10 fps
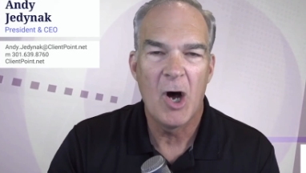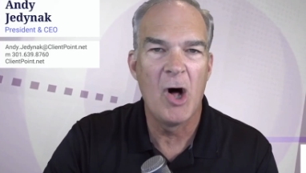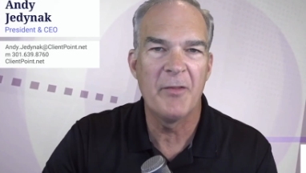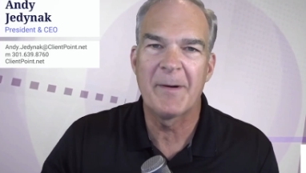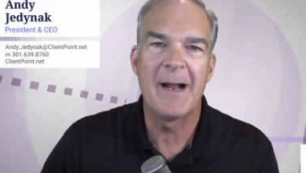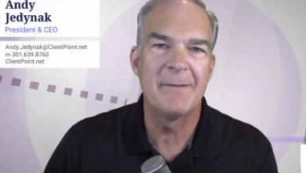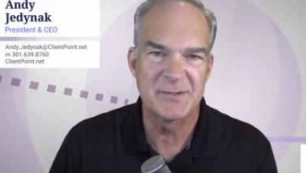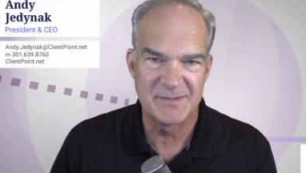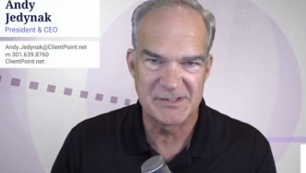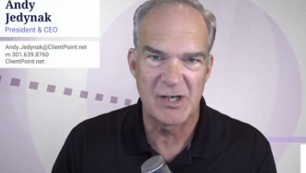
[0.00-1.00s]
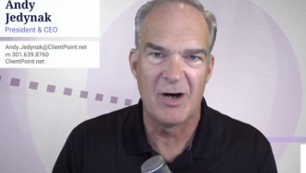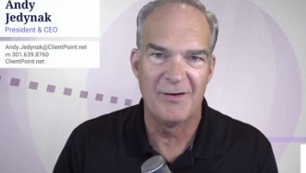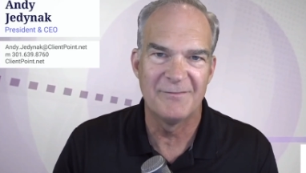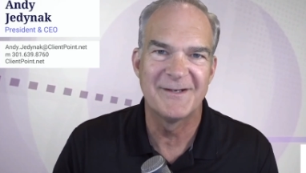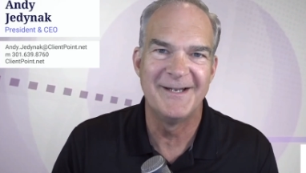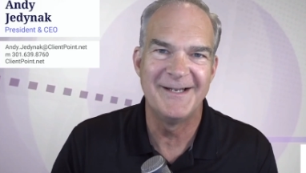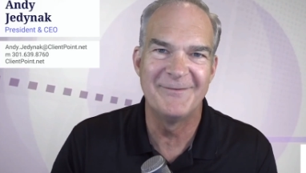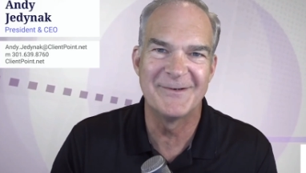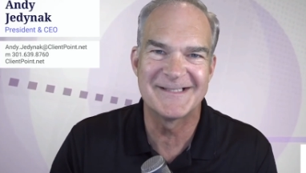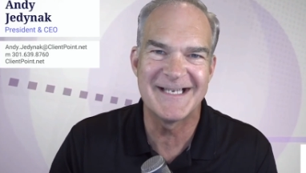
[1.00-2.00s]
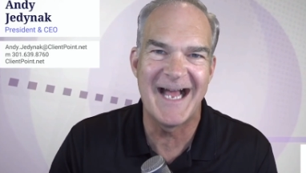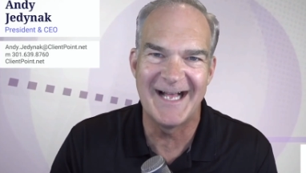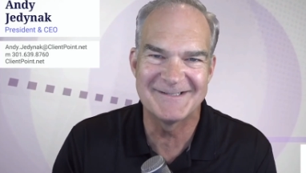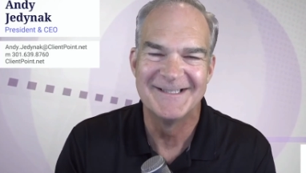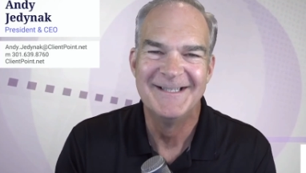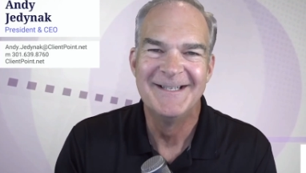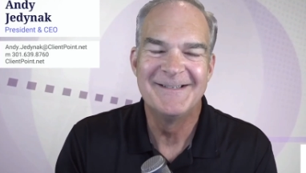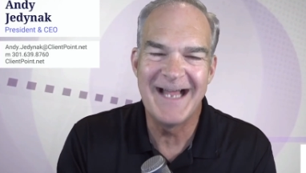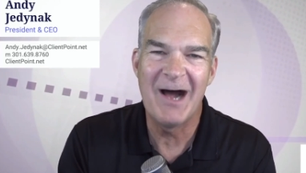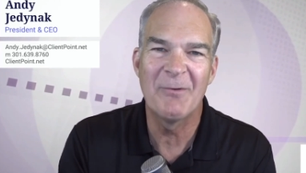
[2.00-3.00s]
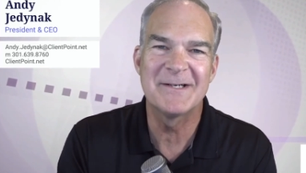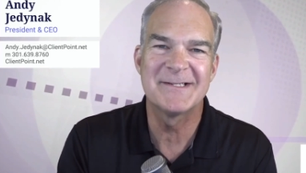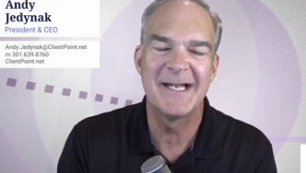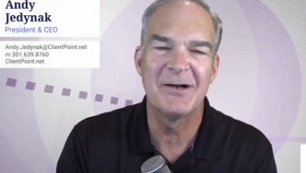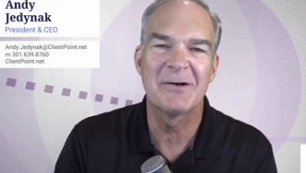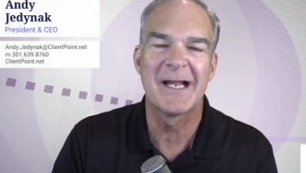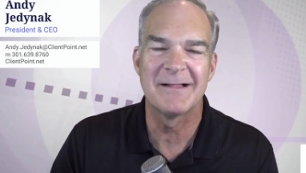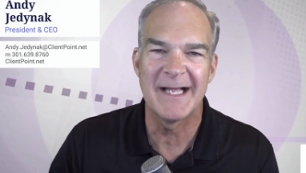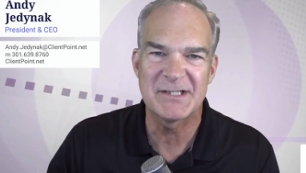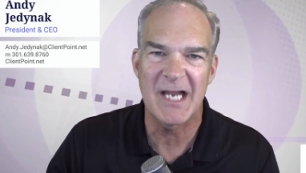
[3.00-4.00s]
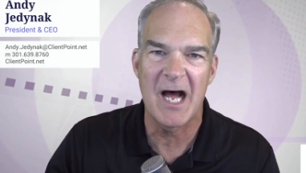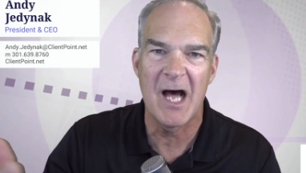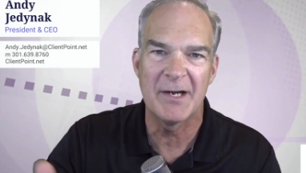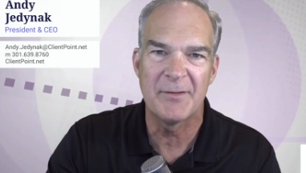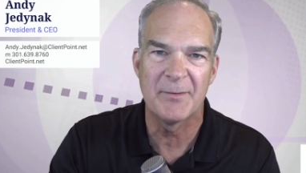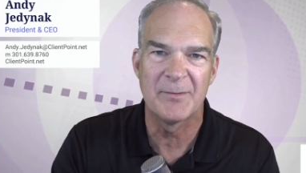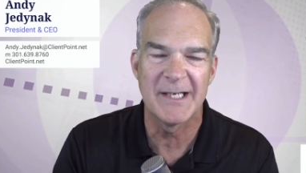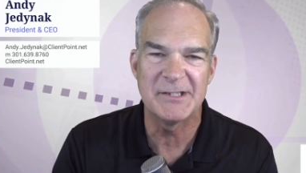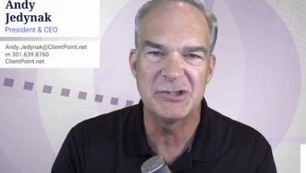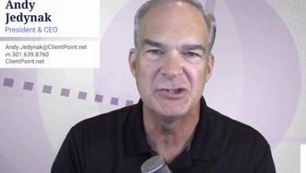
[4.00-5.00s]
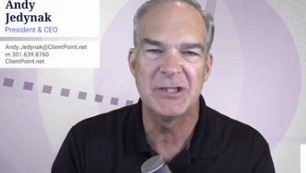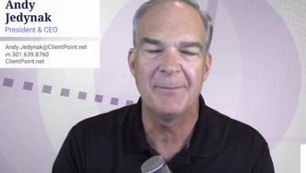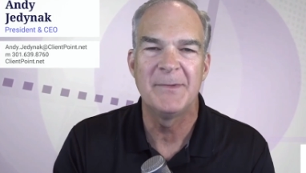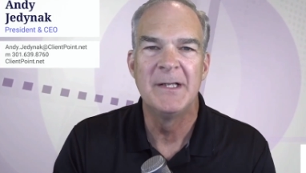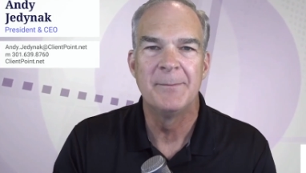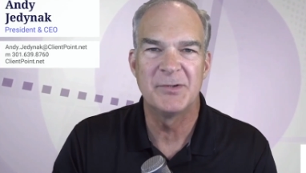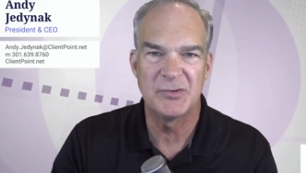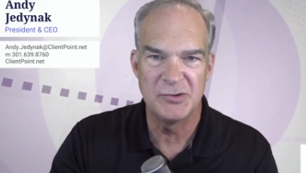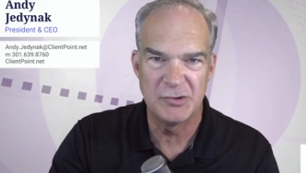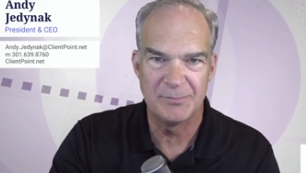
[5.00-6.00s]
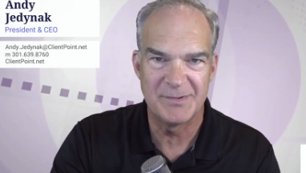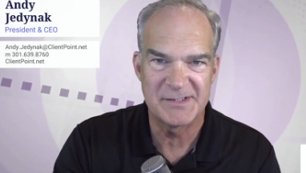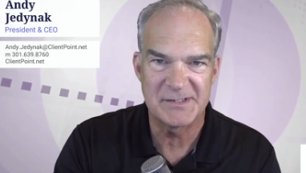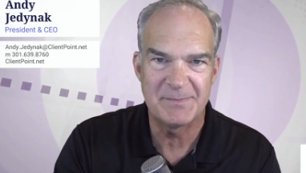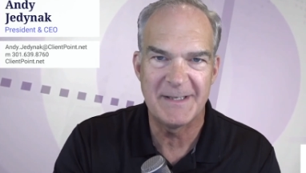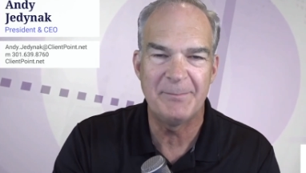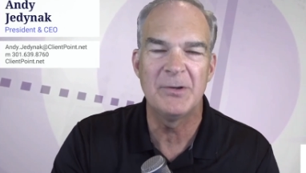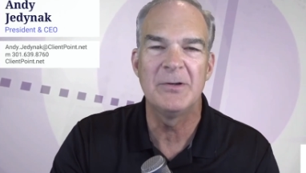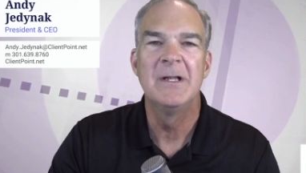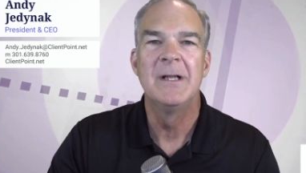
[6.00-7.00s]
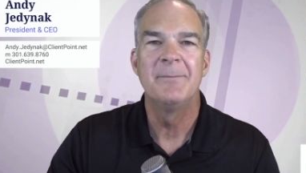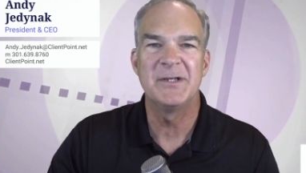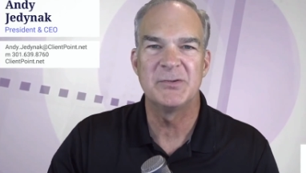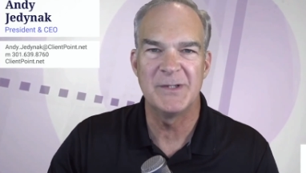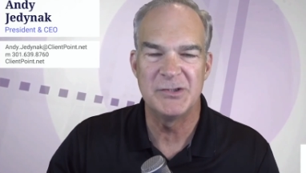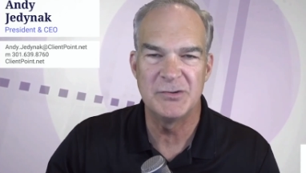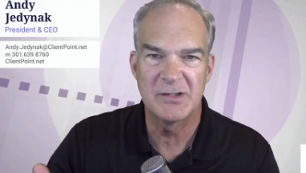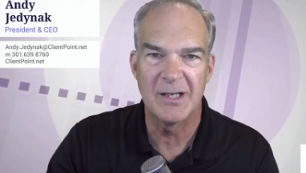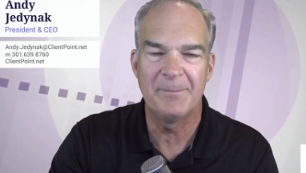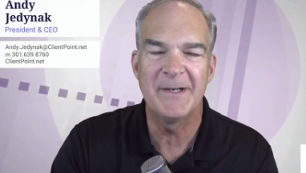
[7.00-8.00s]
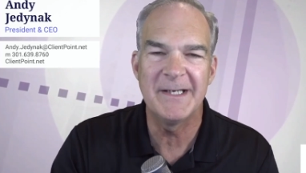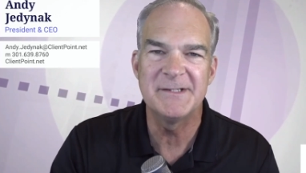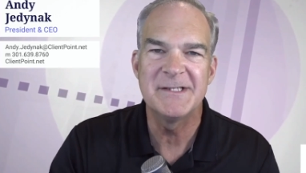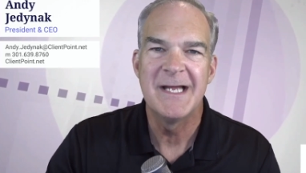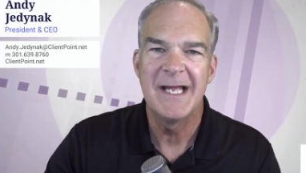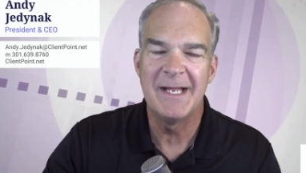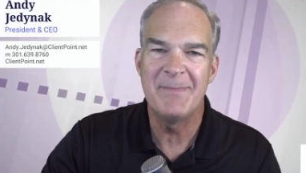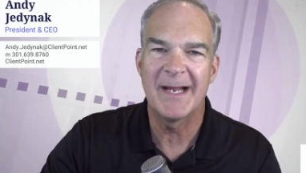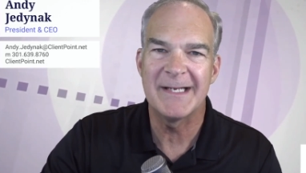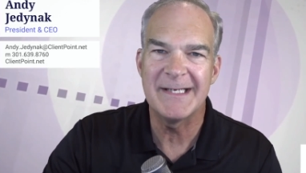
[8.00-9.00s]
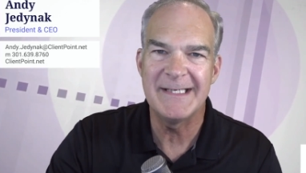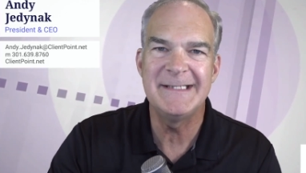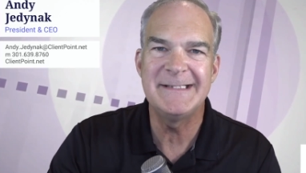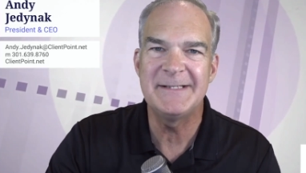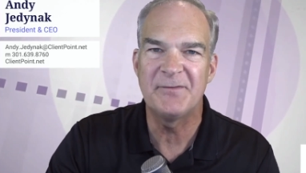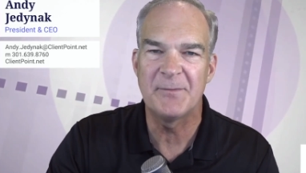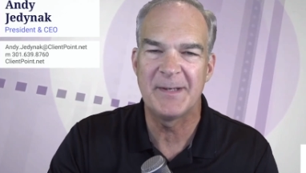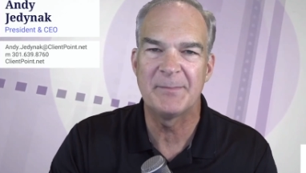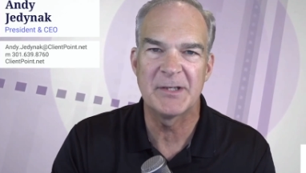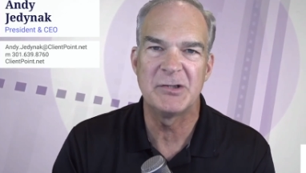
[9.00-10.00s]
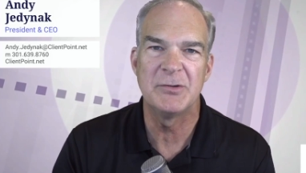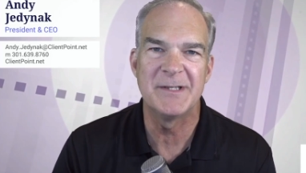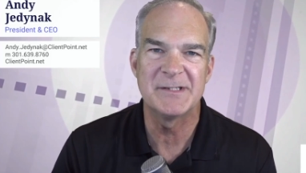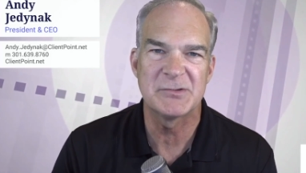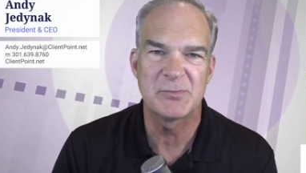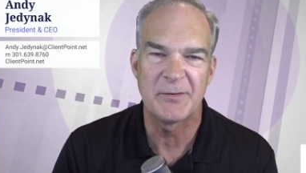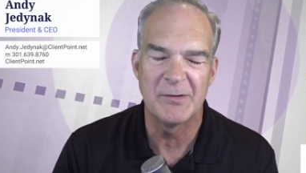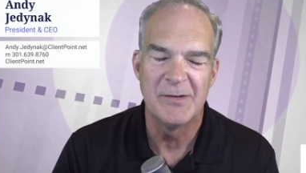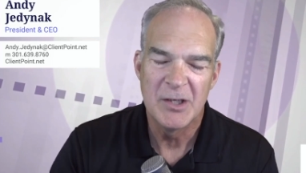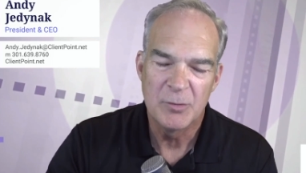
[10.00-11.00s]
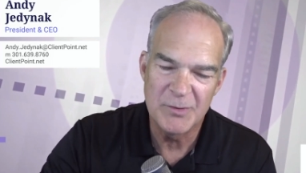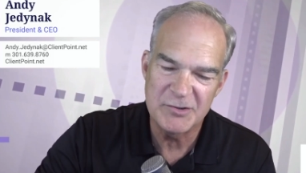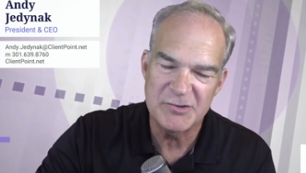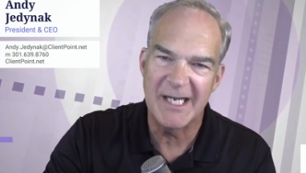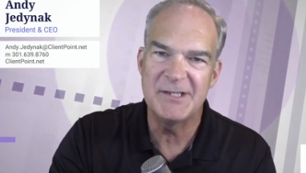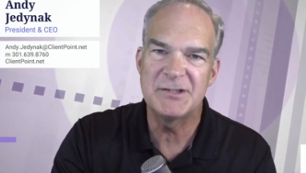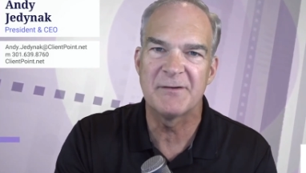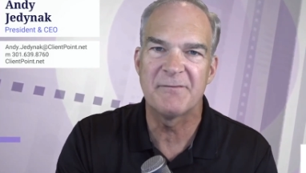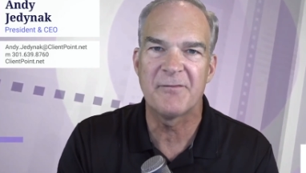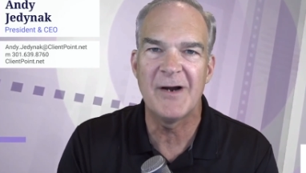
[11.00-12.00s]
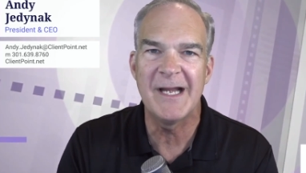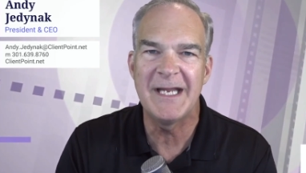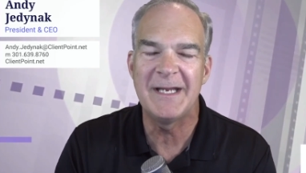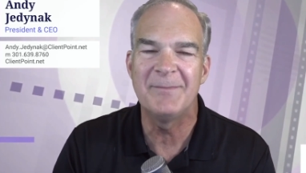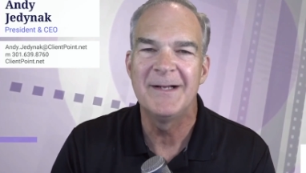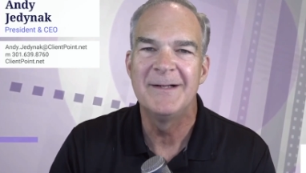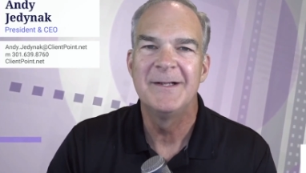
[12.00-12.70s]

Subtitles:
all the problems have been solved with SaaS. Now we're saying, okay, let's honor the relationship between two business people, between two companies, and make it easy for people to do business with you. When you change the frame,